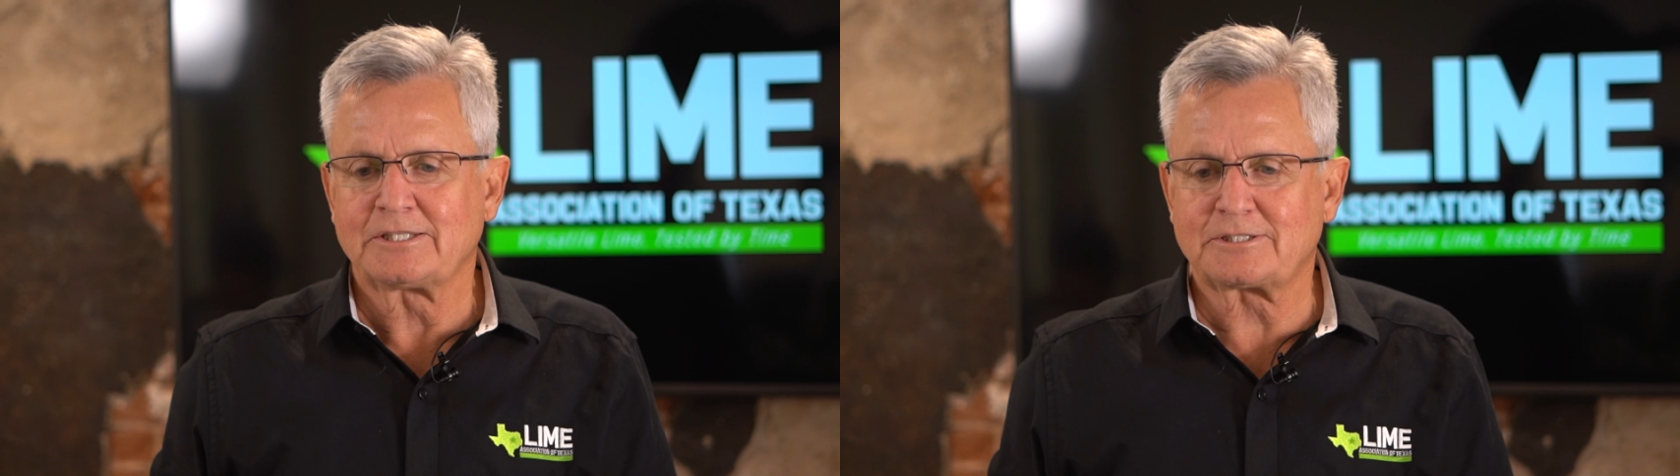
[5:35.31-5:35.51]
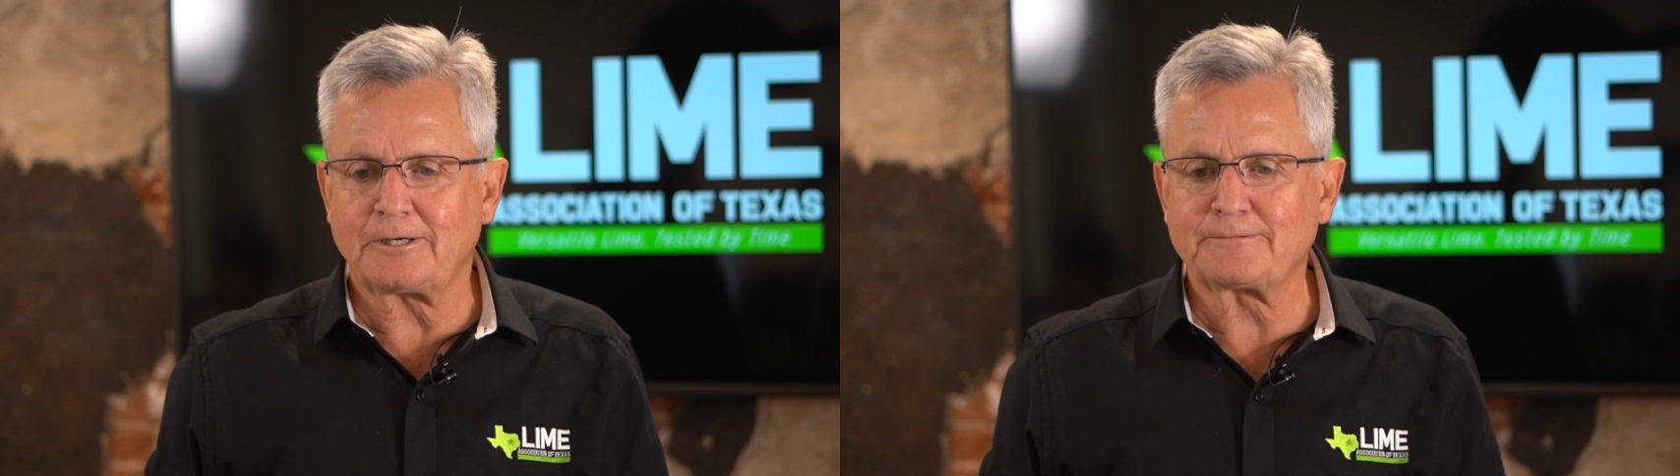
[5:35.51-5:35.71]

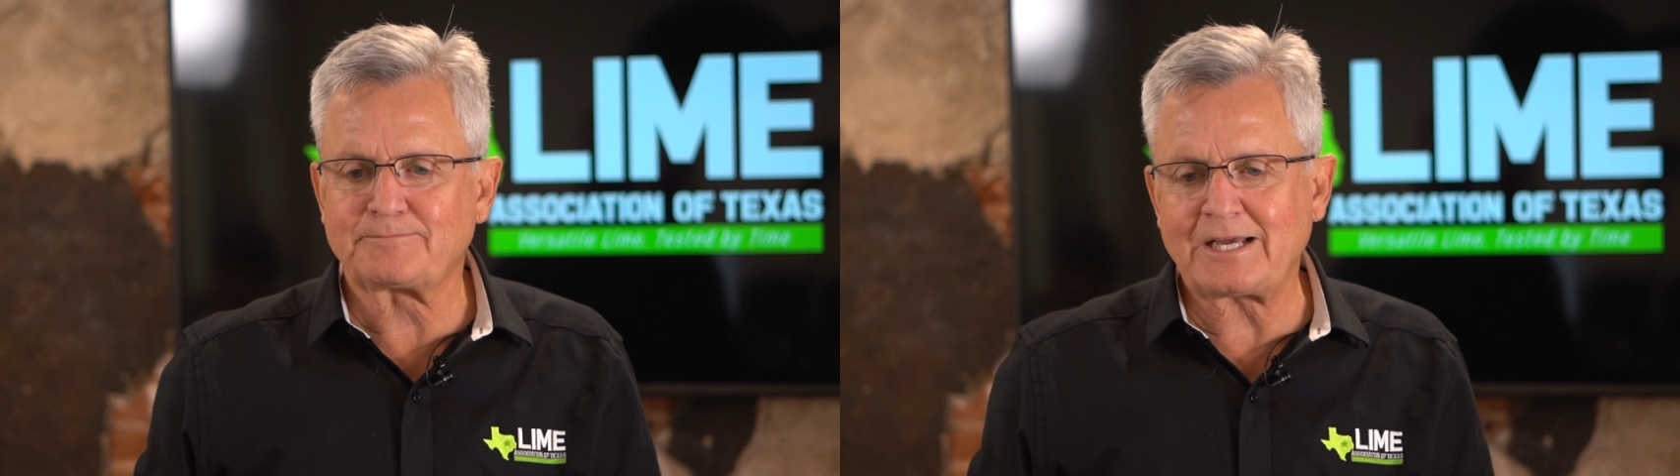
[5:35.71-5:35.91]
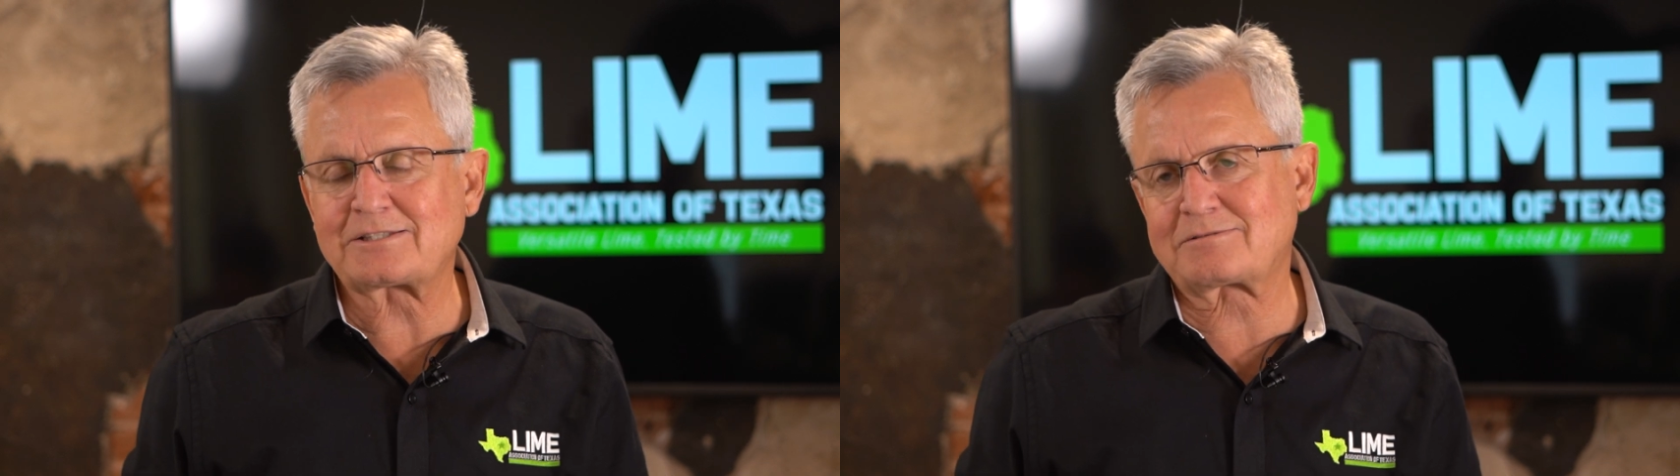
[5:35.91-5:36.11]
So
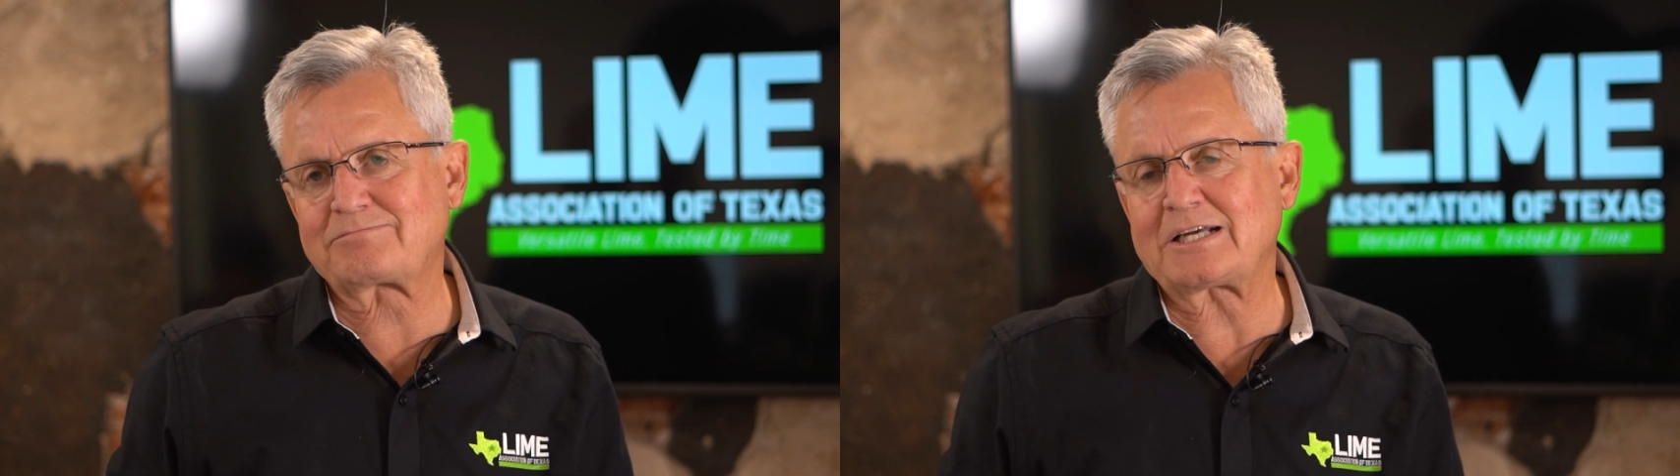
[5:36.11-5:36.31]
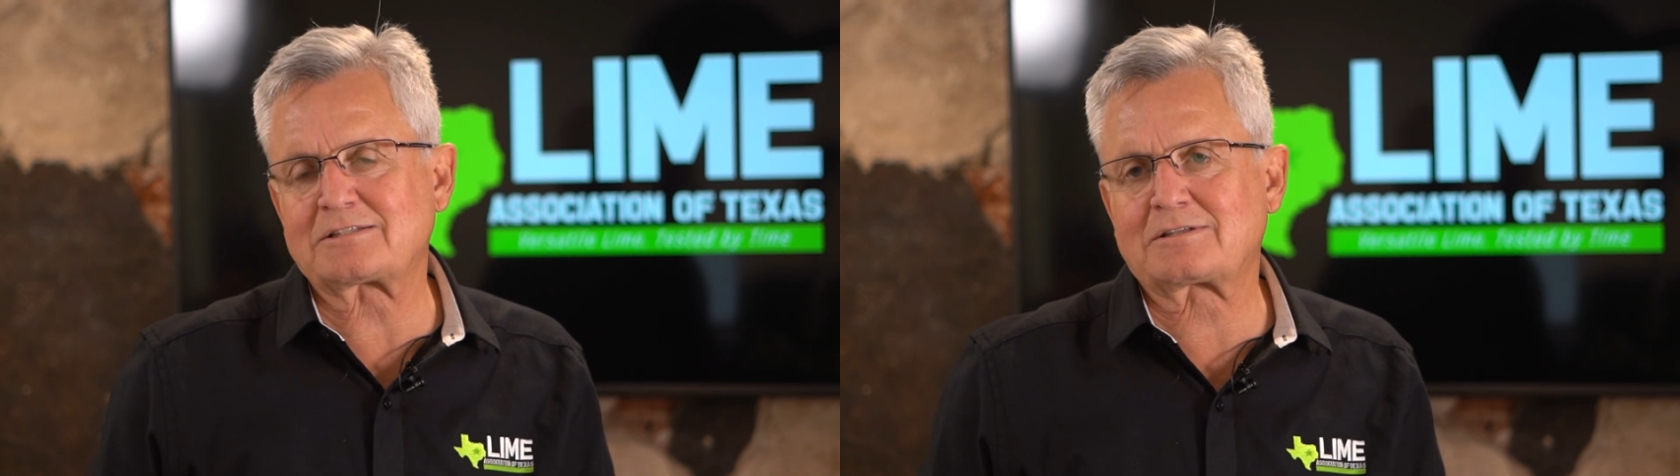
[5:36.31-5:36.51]
that's
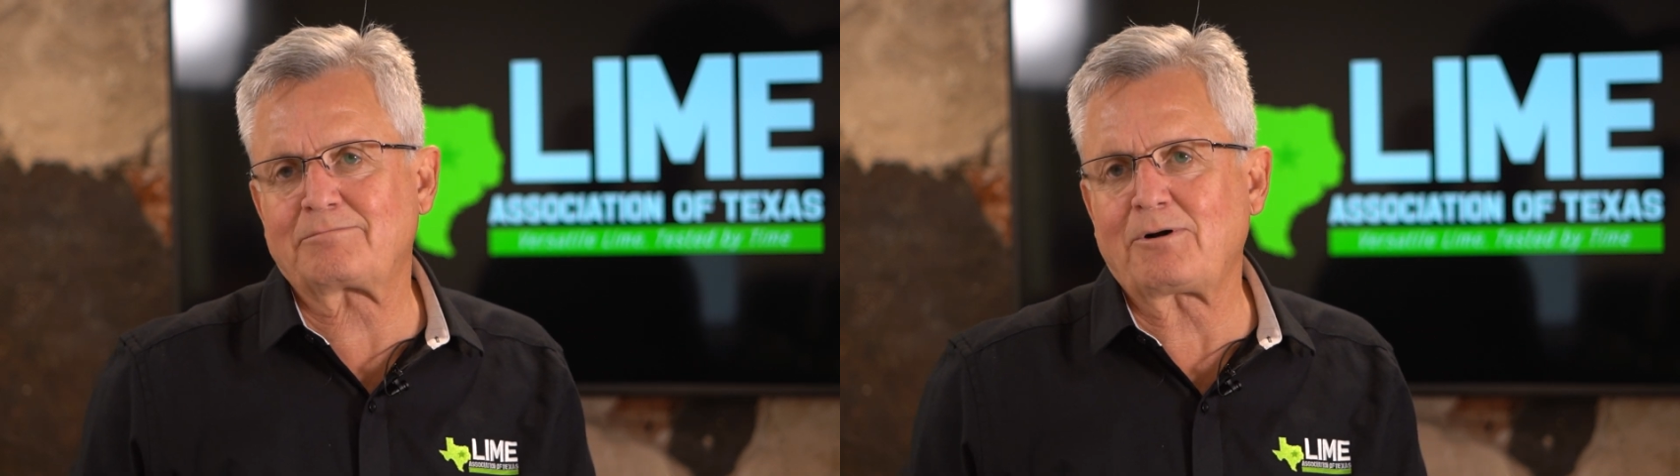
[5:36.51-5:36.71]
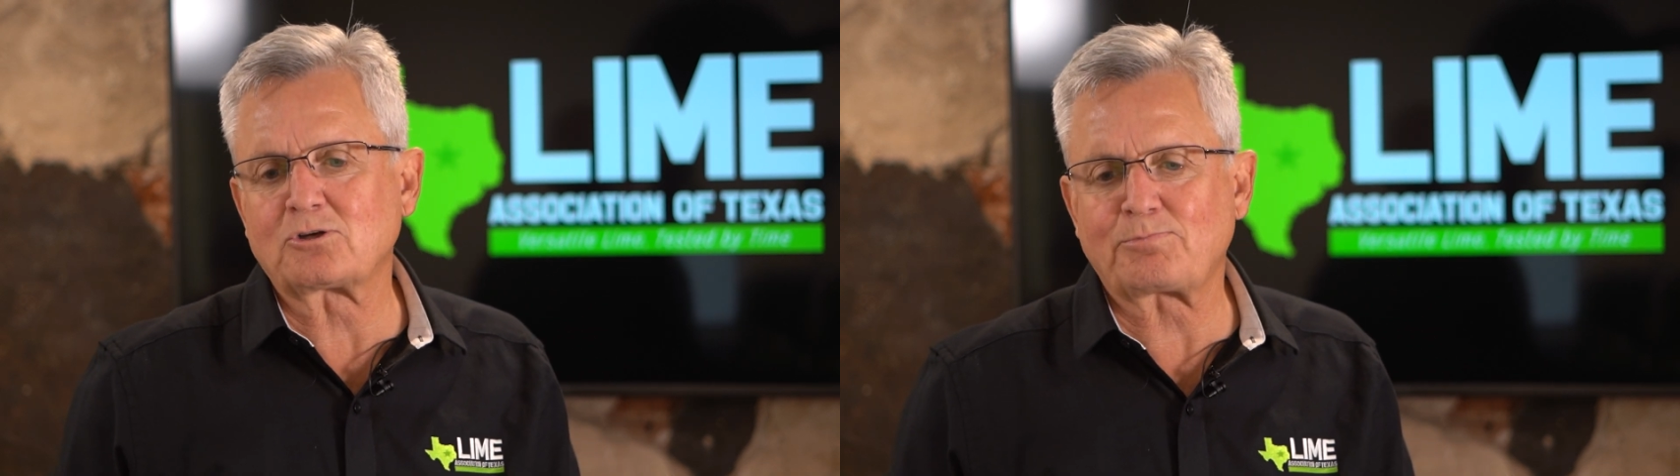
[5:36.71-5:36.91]
the
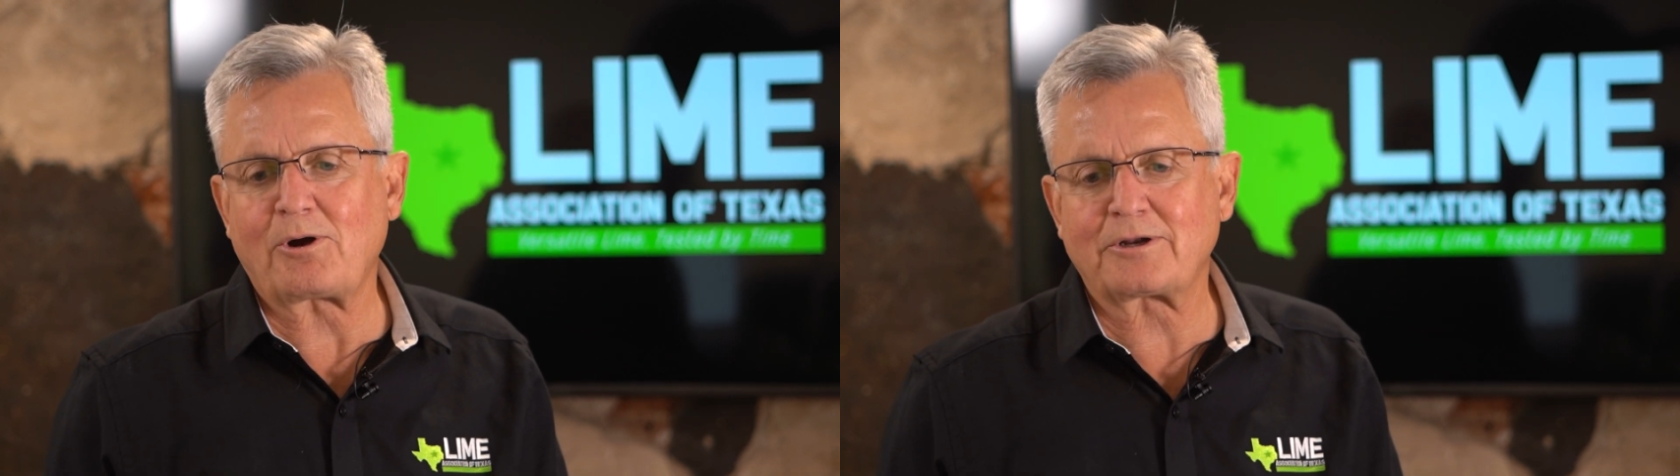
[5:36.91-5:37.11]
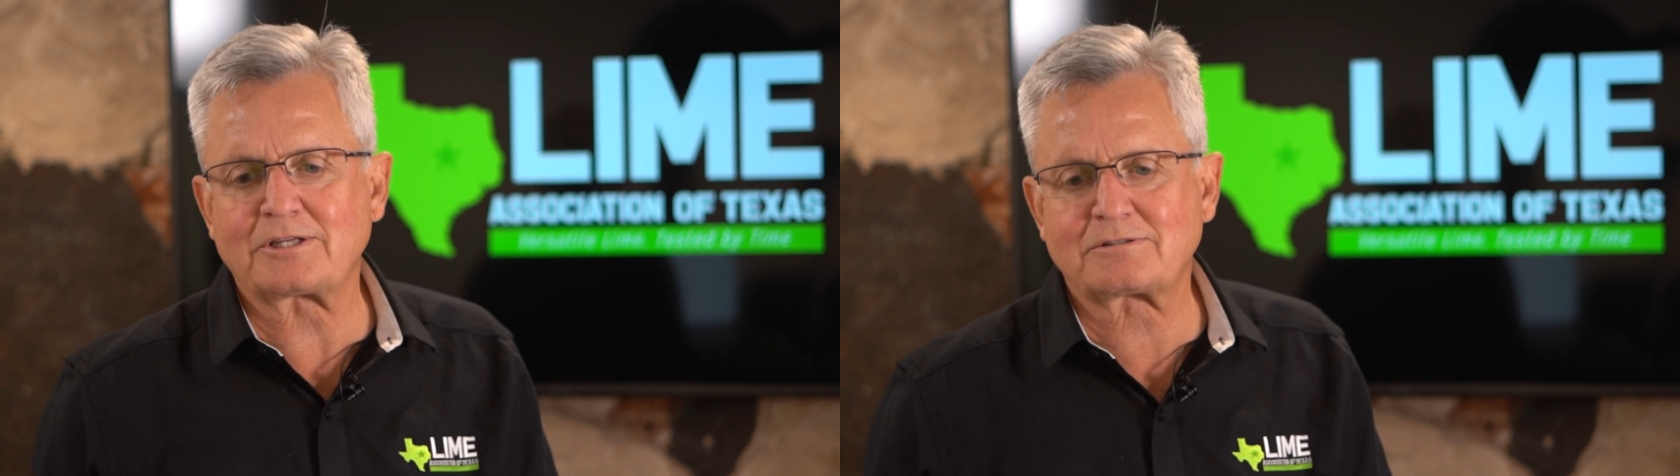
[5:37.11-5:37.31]
most
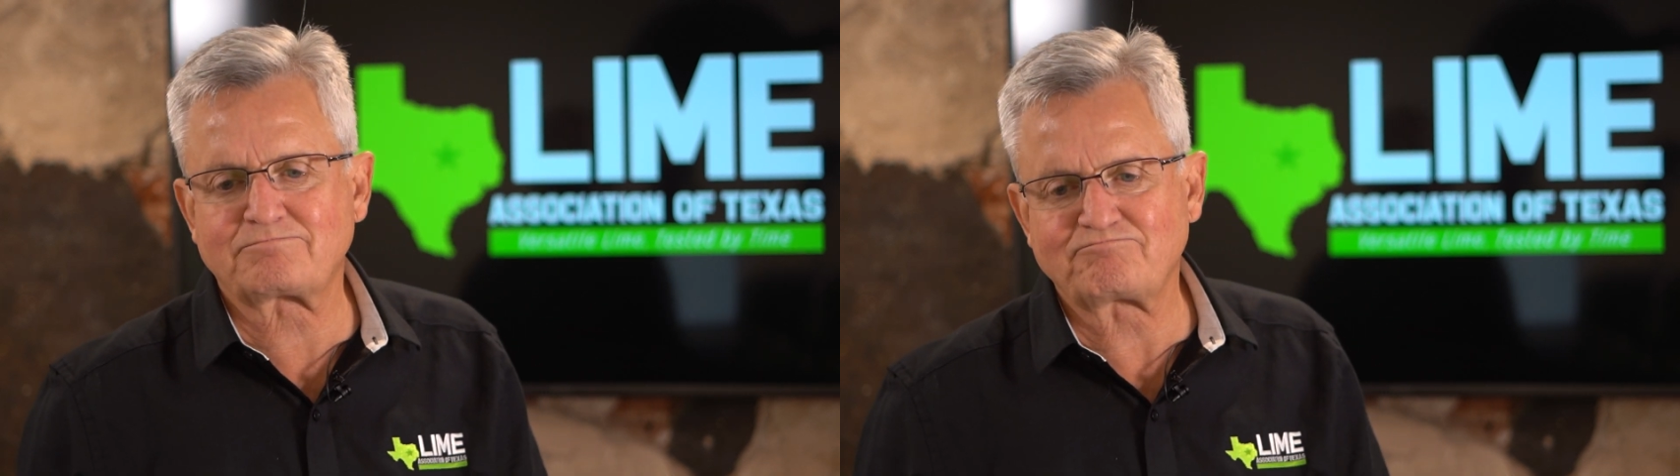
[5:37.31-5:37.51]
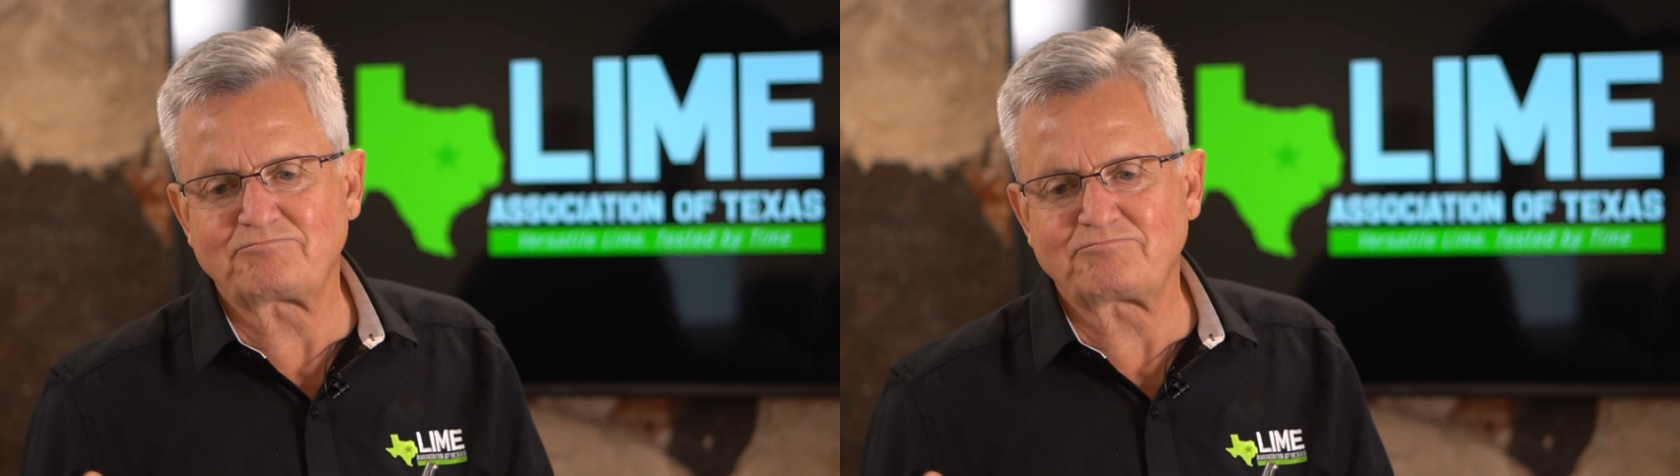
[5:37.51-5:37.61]
part of the